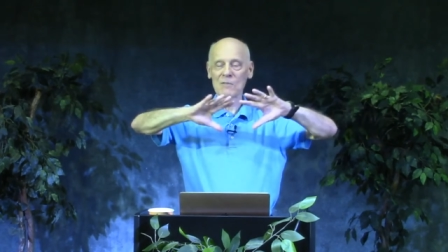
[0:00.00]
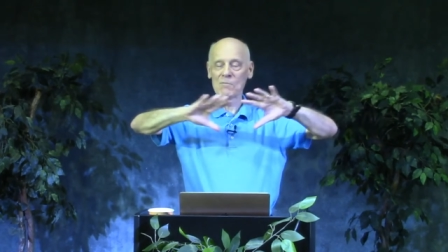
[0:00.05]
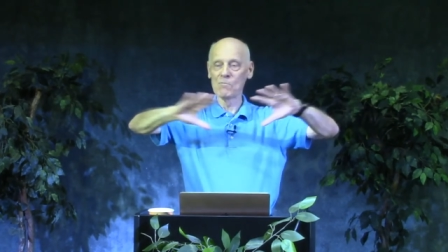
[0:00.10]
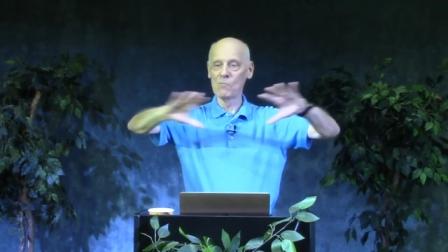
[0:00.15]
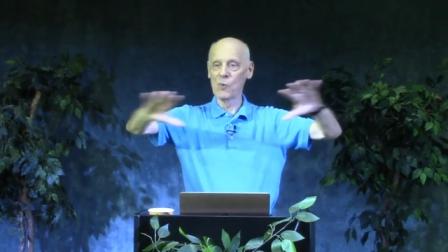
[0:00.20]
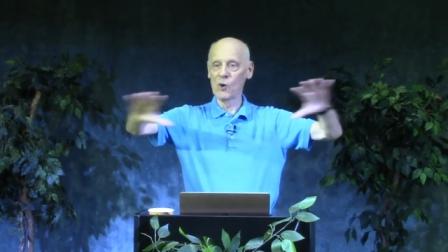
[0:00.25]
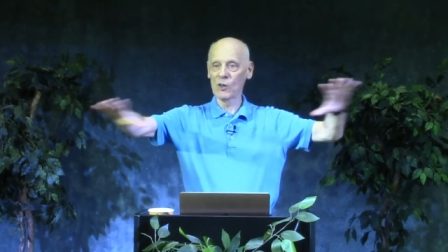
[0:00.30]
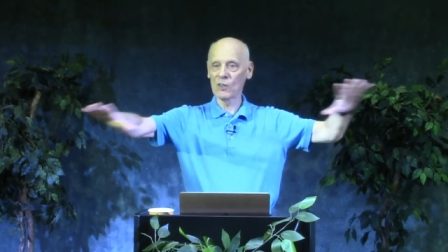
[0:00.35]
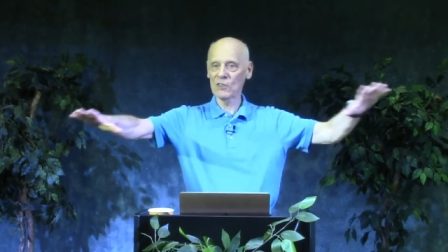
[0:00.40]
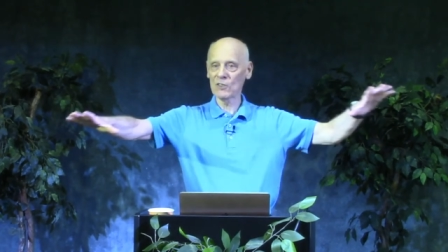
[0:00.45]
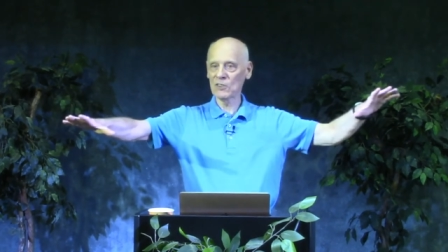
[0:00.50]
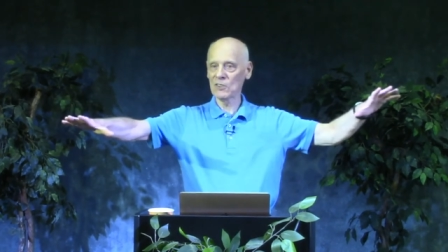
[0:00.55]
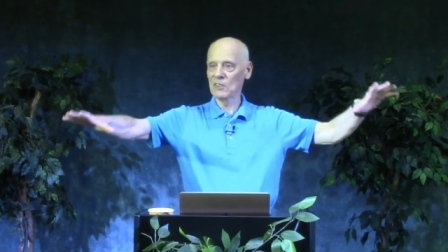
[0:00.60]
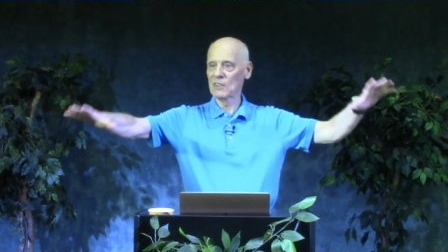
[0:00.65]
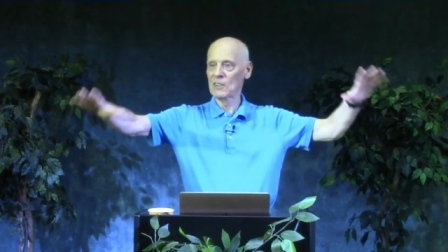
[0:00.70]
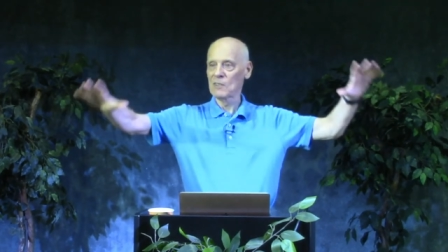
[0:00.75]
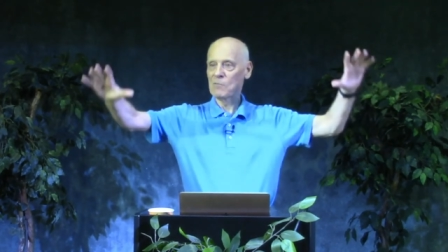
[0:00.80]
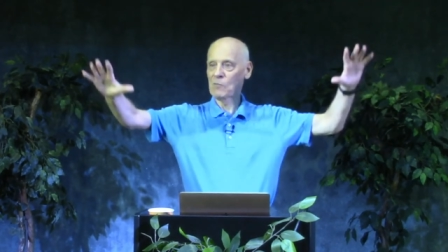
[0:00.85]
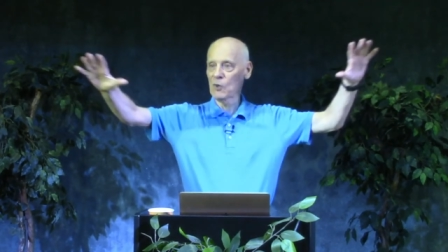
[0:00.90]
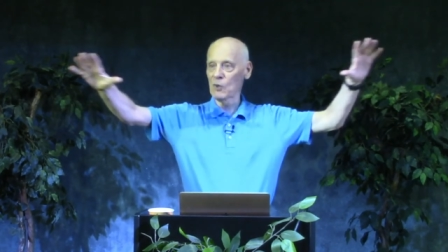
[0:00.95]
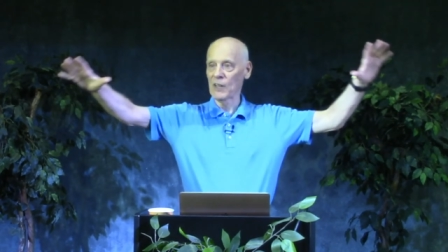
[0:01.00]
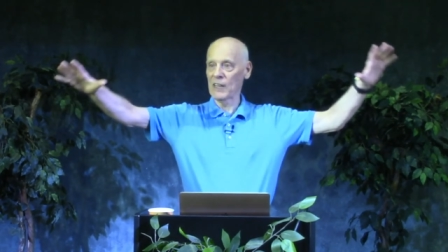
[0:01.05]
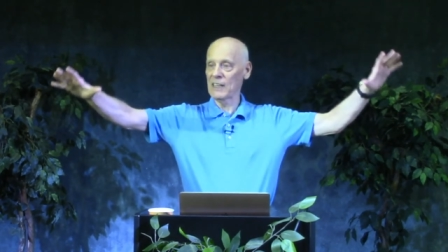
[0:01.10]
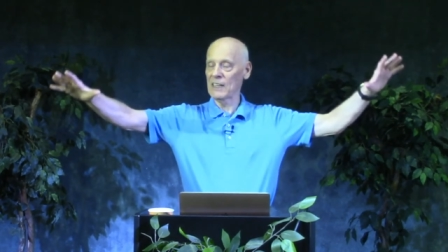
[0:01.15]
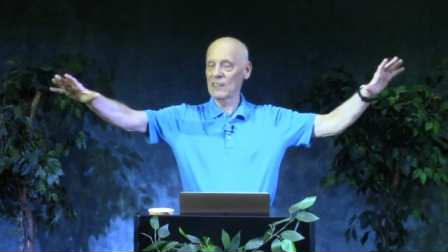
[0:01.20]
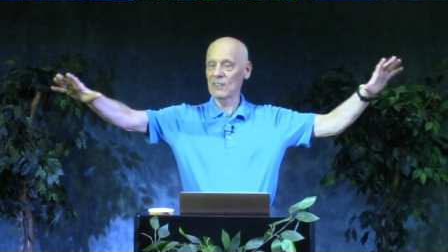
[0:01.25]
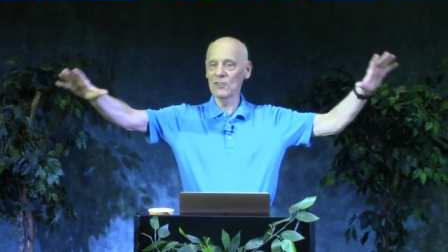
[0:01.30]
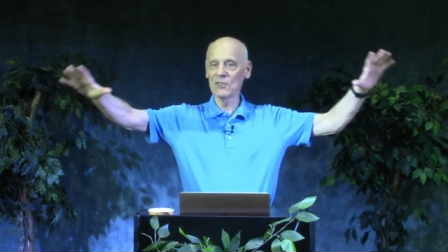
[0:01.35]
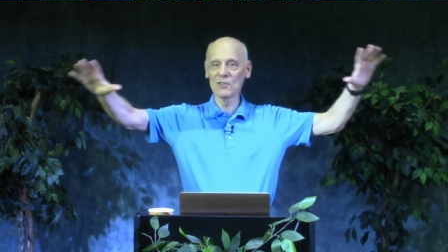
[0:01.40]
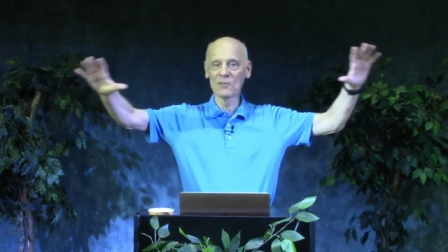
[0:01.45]
books,
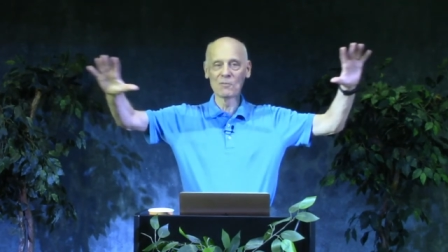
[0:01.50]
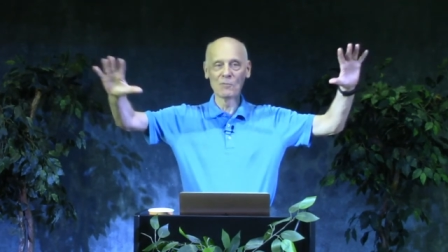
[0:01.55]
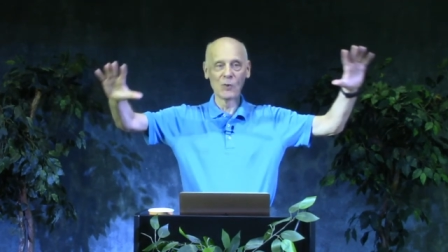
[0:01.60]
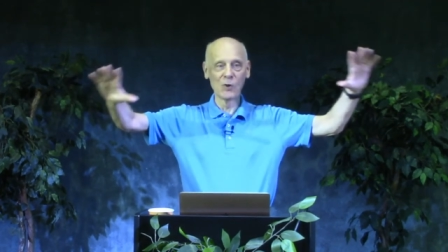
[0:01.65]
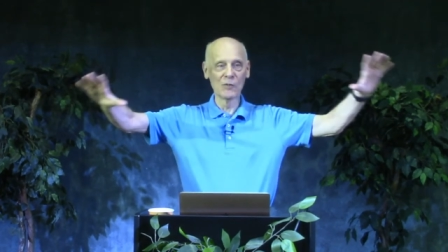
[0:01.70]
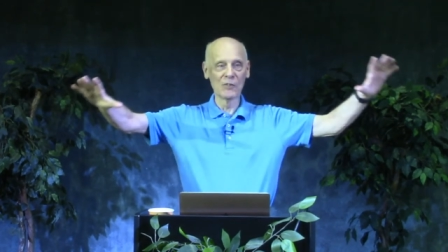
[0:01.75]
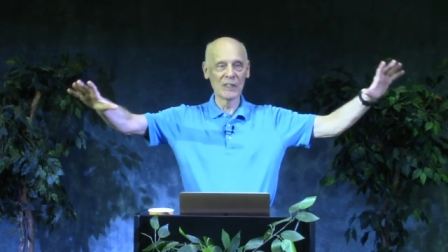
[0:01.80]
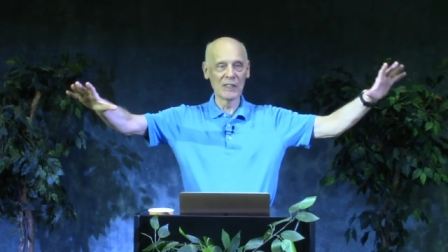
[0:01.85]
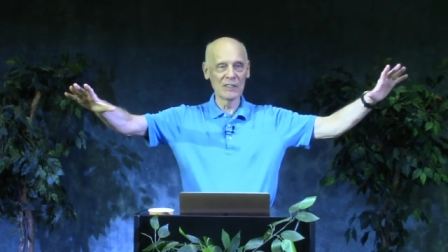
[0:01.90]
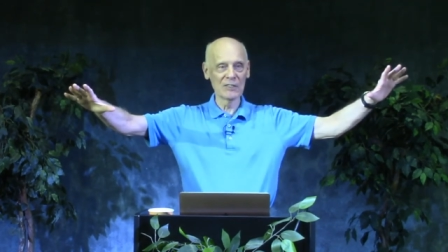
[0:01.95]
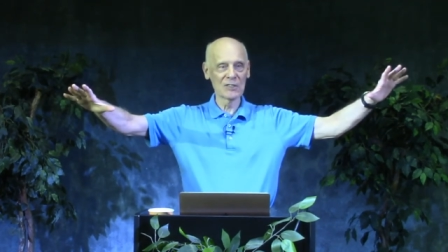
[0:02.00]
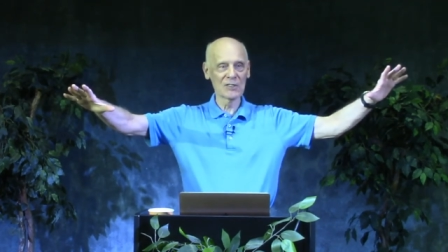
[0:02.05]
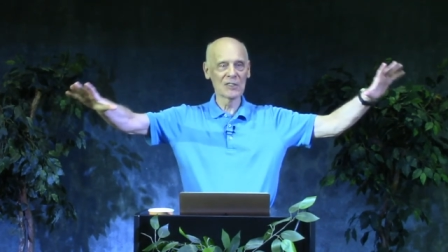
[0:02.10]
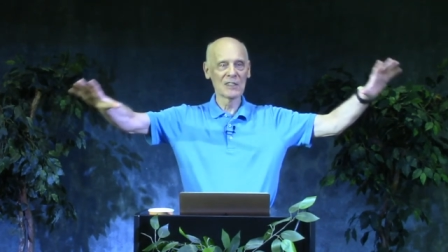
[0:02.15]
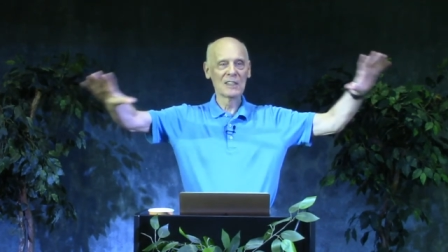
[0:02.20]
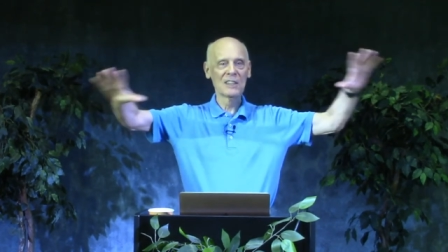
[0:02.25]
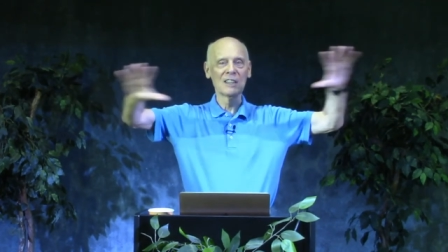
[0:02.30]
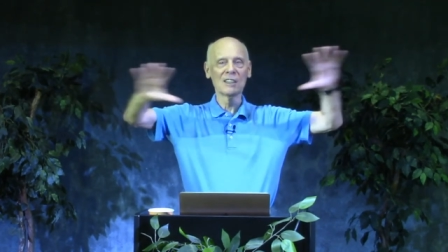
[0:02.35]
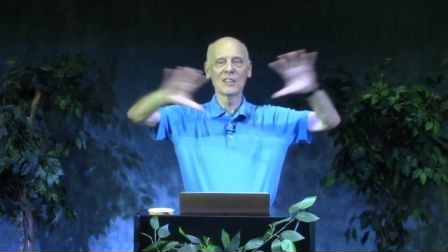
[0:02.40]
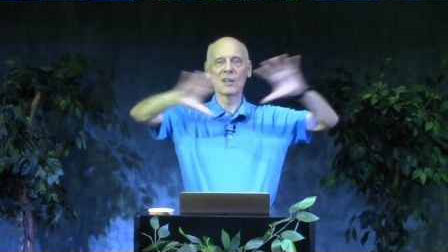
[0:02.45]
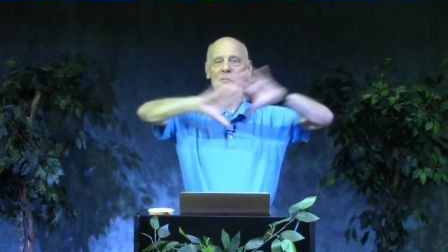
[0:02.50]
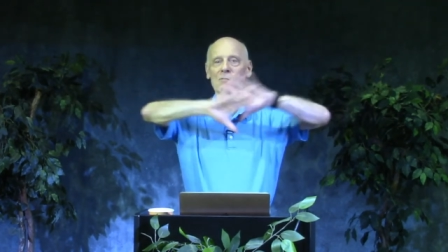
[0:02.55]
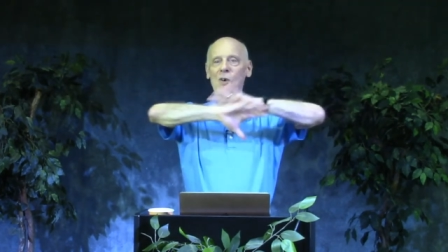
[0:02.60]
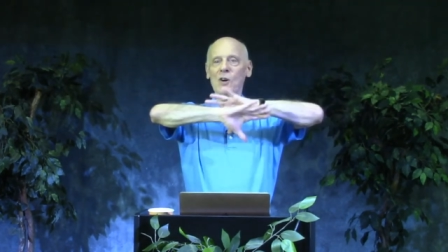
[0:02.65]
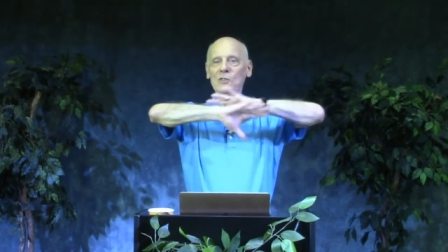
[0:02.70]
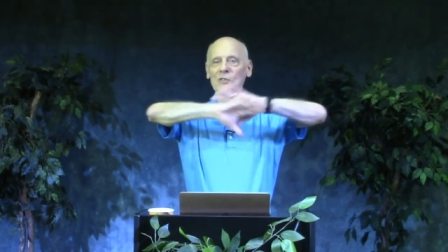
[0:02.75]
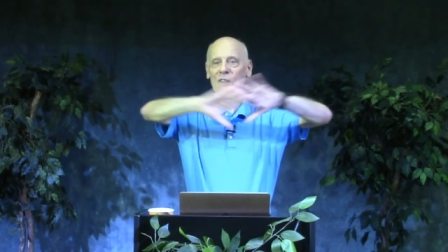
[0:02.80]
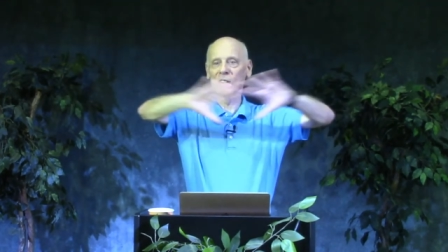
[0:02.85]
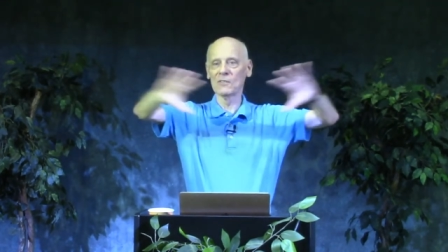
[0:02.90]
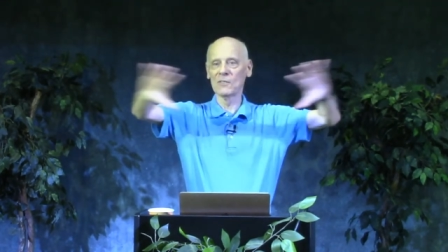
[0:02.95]
plays, movies. The
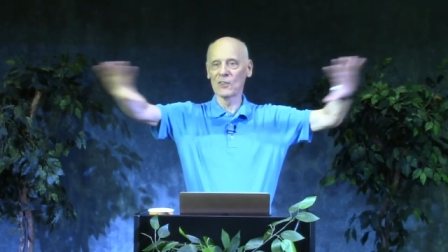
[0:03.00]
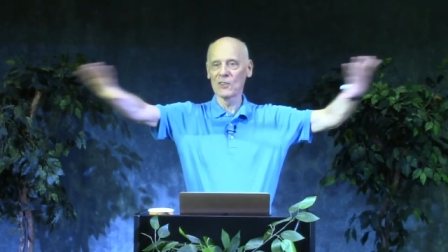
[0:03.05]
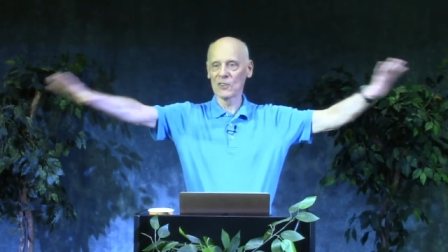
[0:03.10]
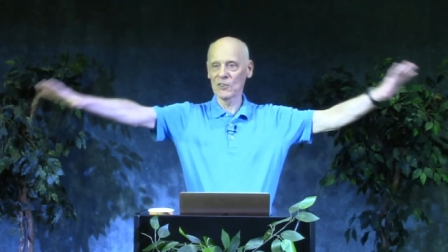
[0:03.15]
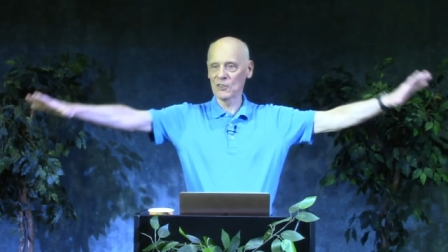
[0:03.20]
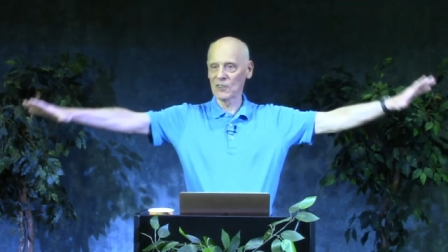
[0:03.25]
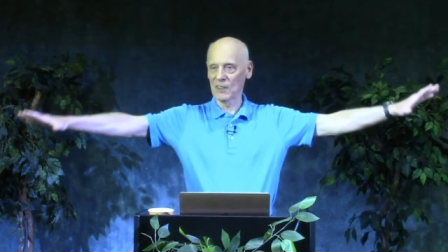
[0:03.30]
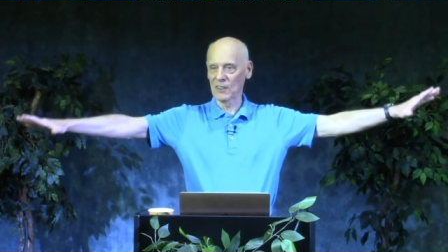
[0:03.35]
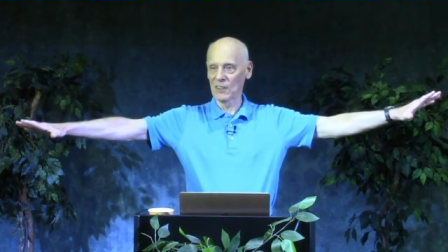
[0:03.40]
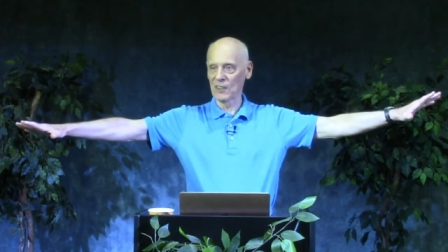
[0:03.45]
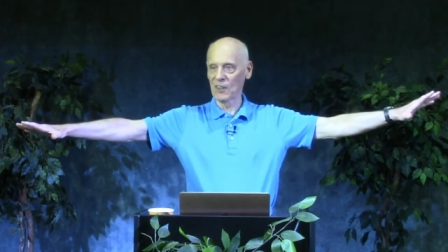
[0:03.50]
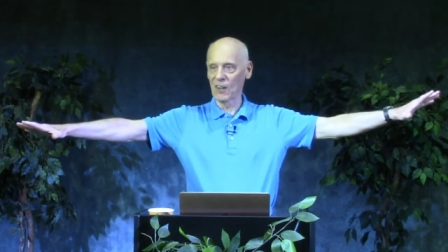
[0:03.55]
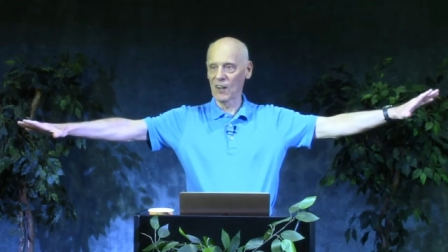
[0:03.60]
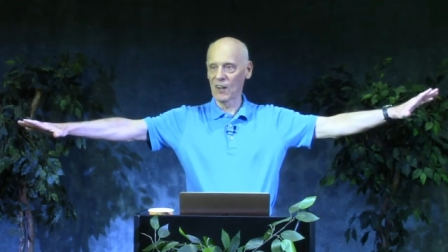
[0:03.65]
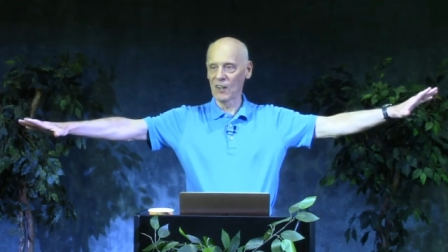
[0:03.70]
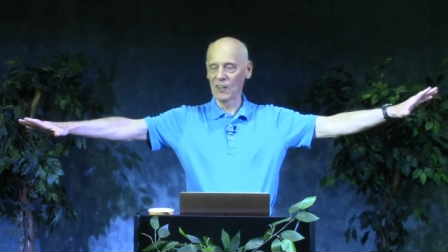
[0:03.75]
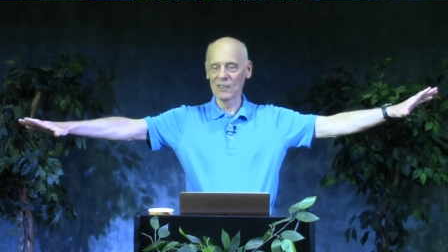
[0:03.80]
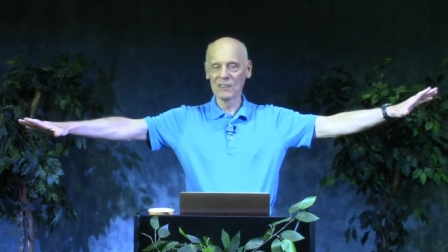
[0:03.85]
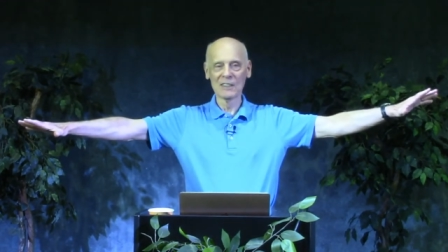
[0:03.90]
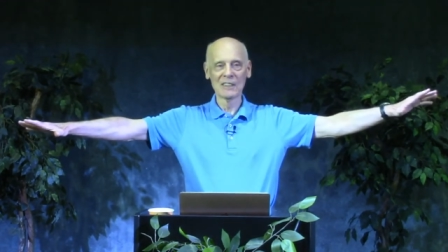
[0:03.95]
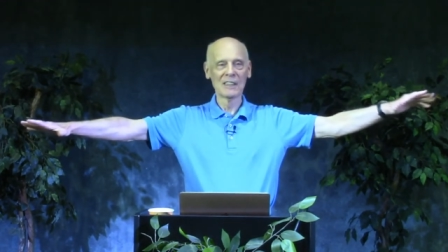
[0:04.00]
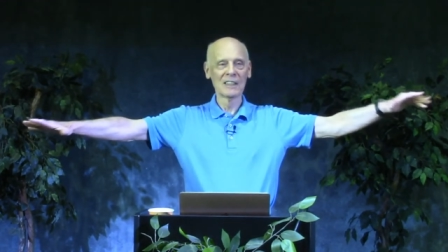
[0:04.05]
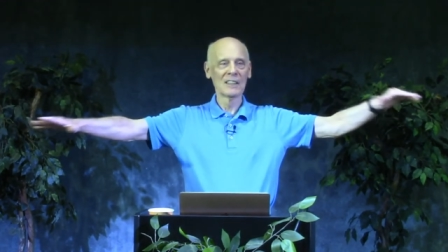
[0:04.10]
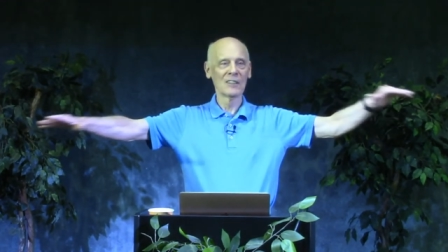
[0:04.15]
multiverse did it all.